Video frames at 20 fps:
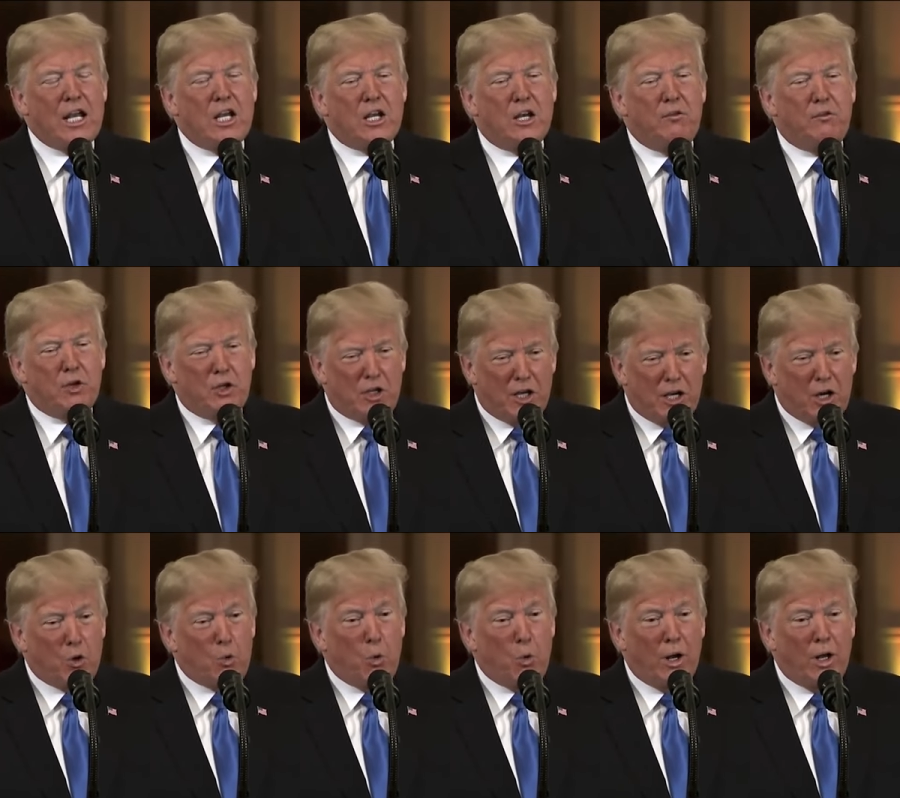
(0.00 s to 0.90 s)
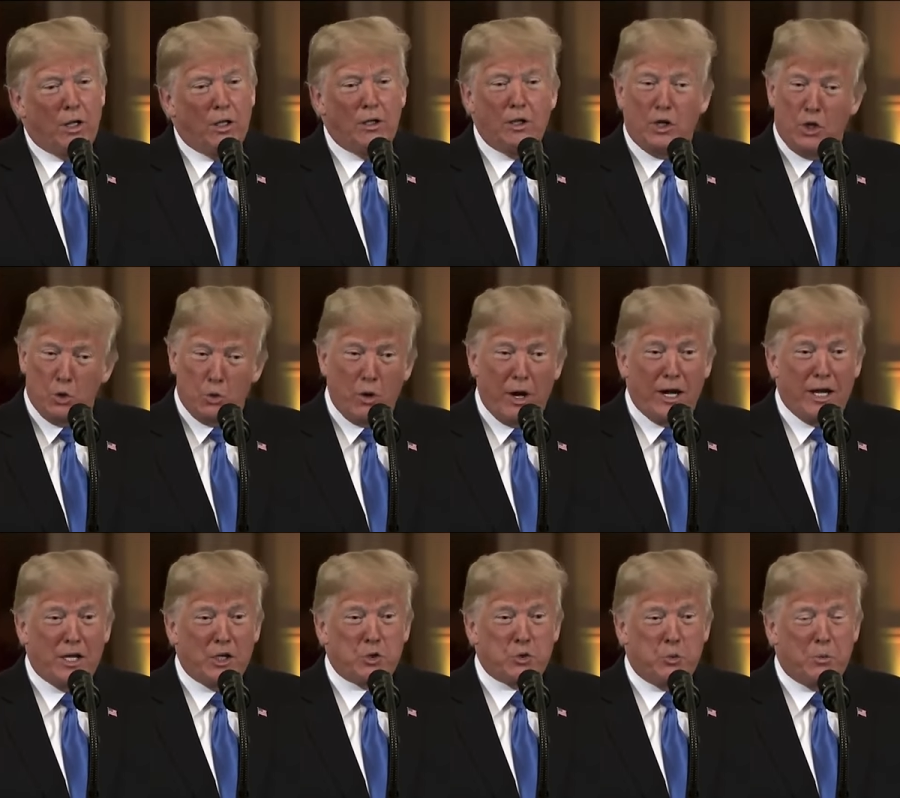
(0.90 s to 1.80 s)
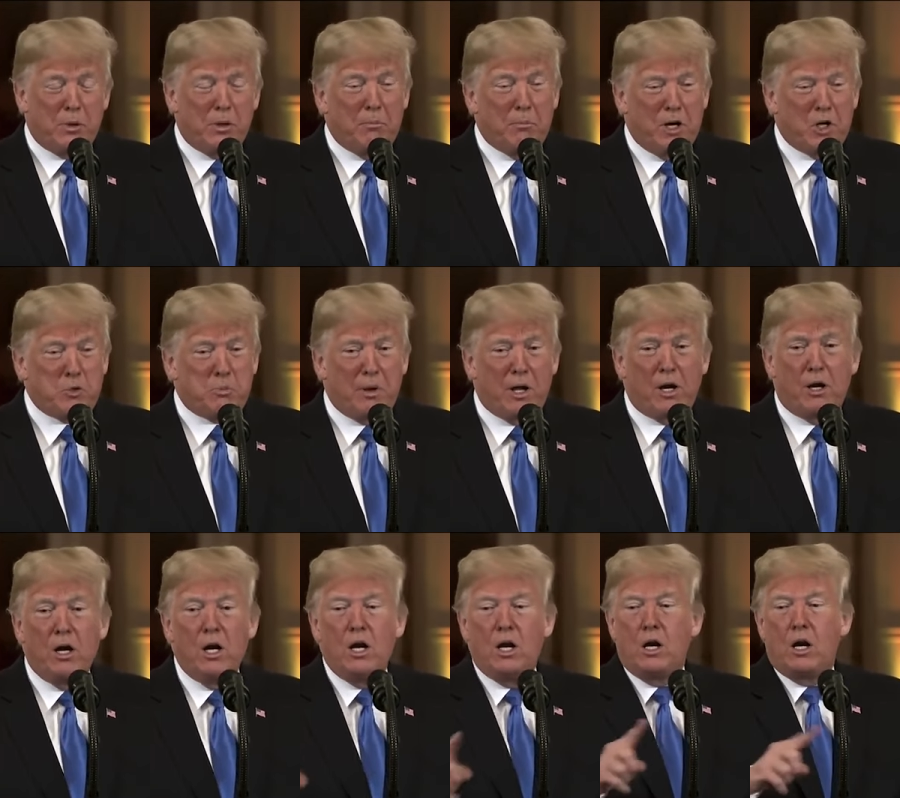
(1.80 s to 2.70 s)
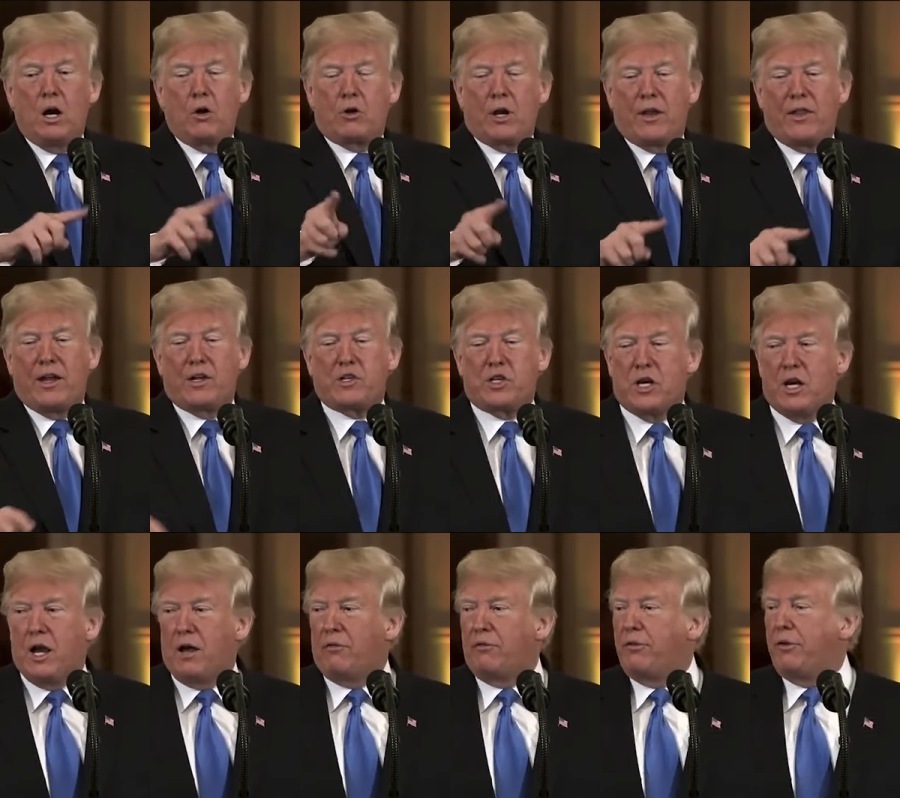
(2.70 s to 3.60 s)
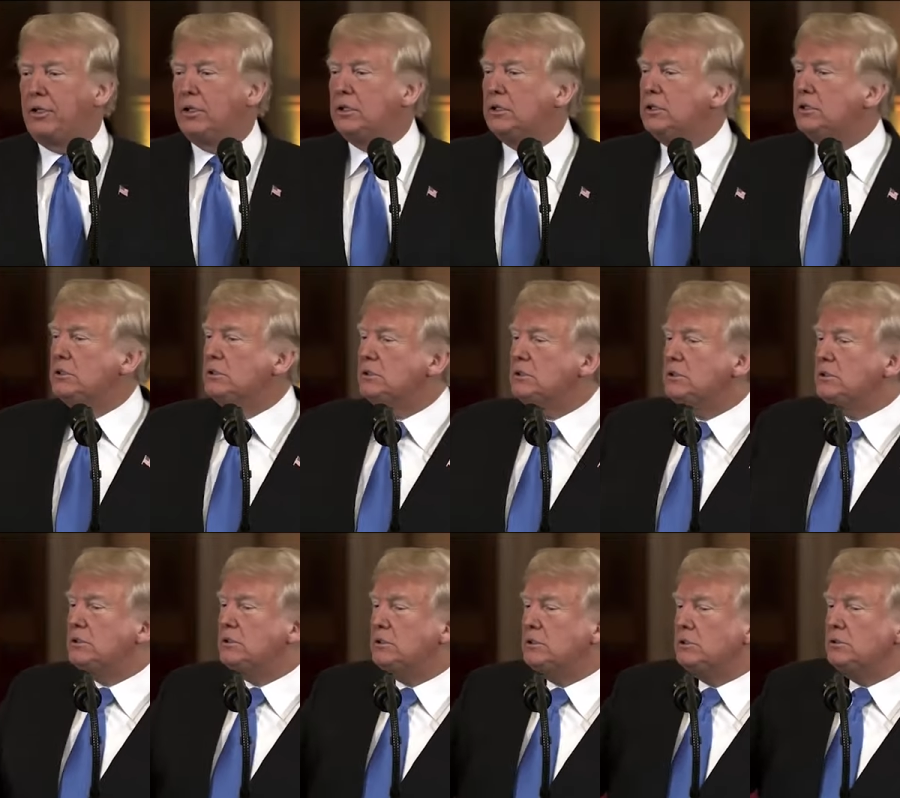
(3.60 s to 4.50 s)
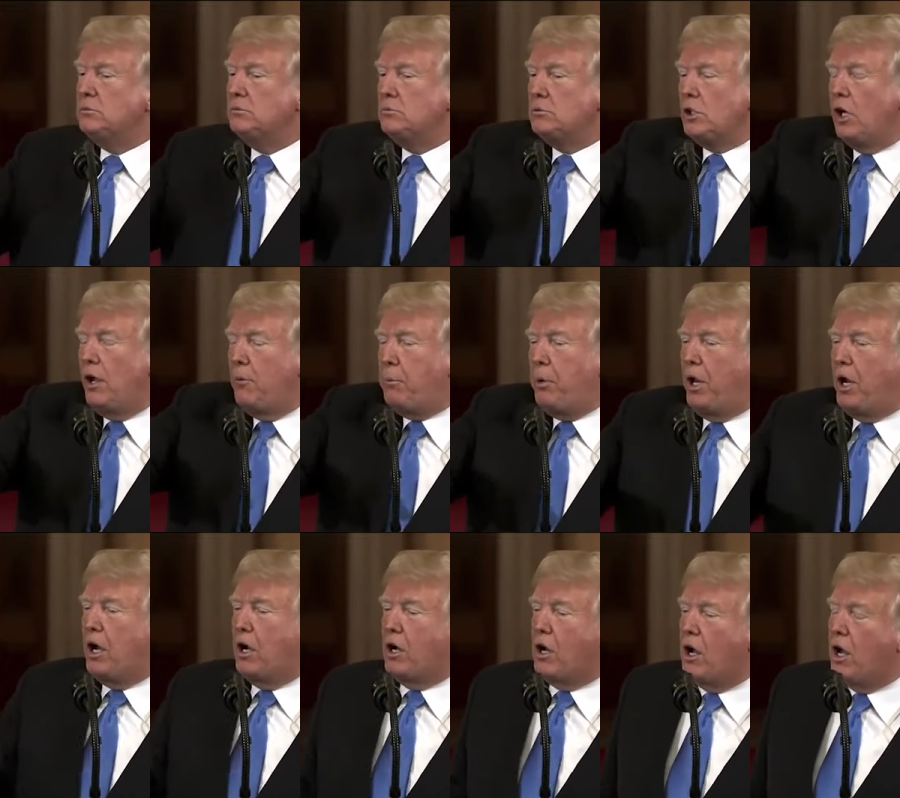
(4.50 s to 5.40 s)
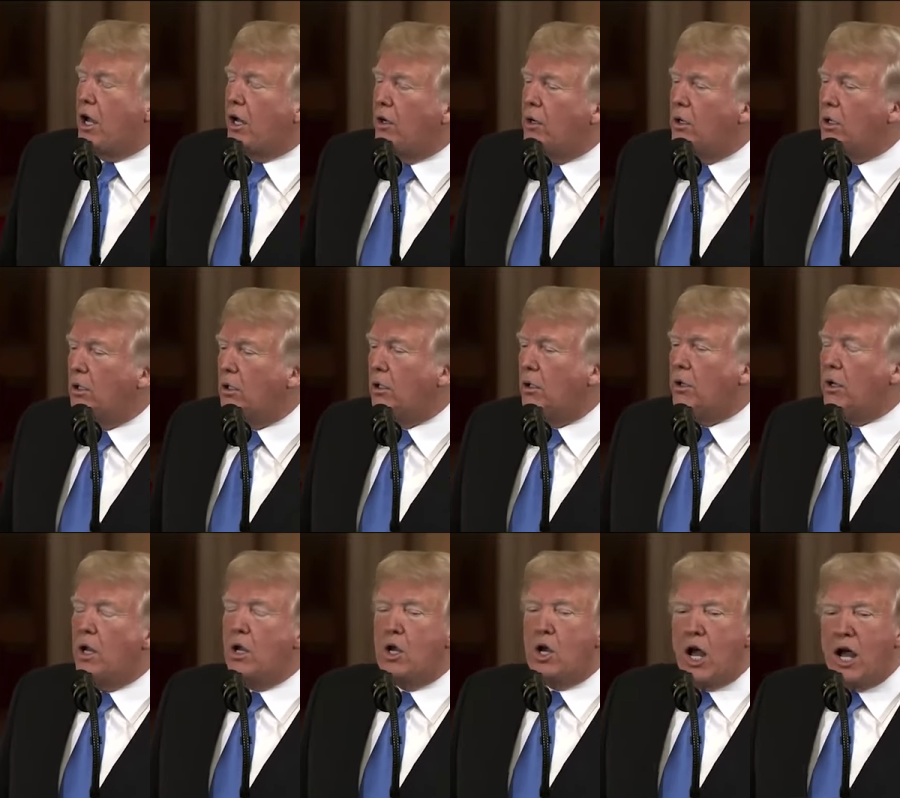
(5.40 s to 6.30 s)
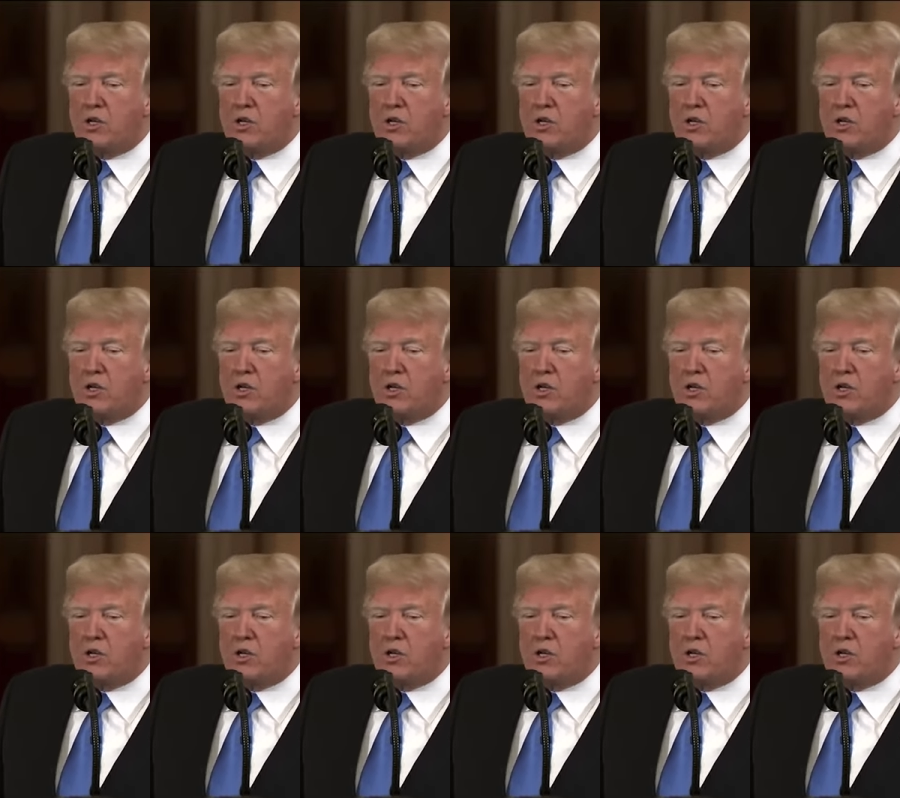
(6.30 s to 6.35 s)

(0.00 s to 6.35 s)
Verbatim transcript: right. And if you did it well, your ratings well, would be ask, much better. If I, if I okay, may ask one enough. other question, Mister President, if I may, if I may right, ask Peter, one other question, are you worried?